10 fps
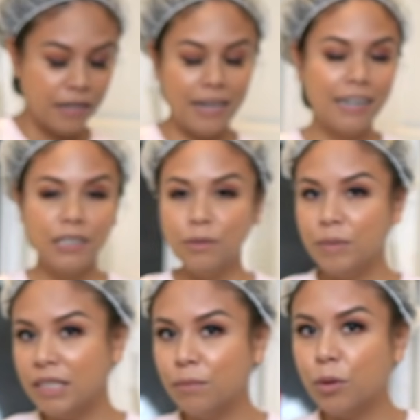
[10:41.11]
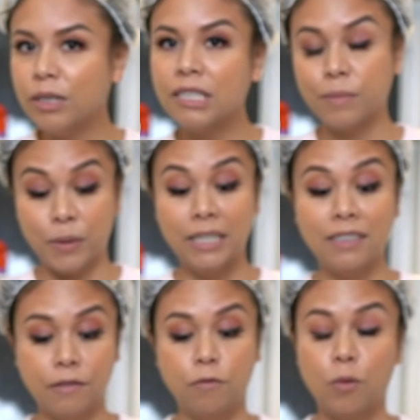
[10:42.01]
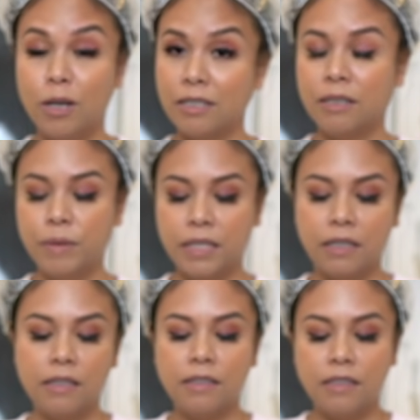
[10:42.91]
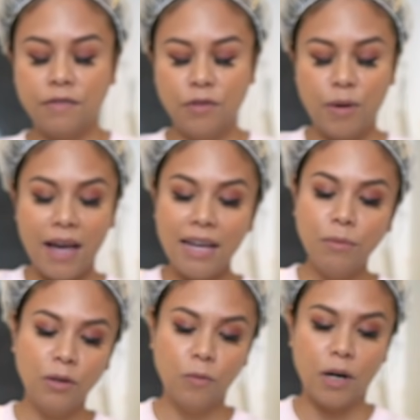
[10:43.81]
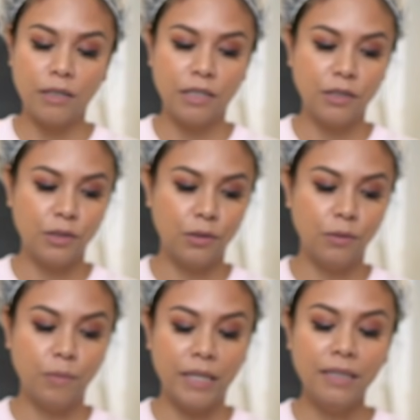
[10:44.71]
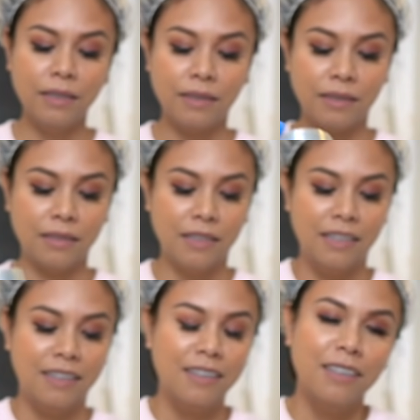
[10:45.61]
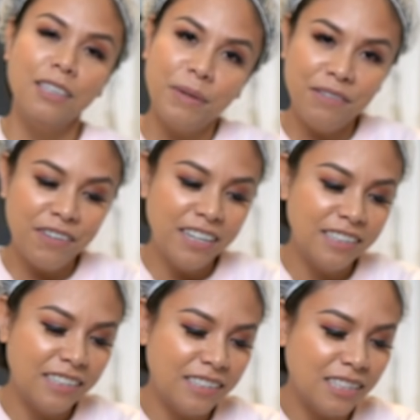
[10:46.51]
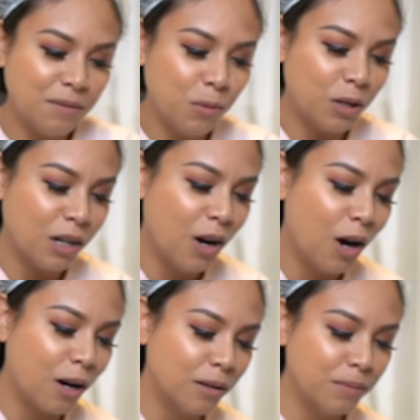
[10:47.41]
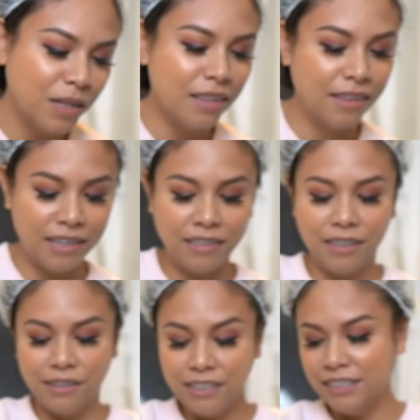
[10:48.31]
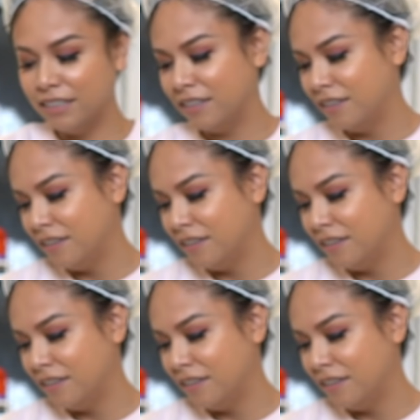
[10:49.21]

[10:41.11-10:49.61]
And I don't mean more sprays of water, because if you add more water to mix, you might find that it does more harm than good.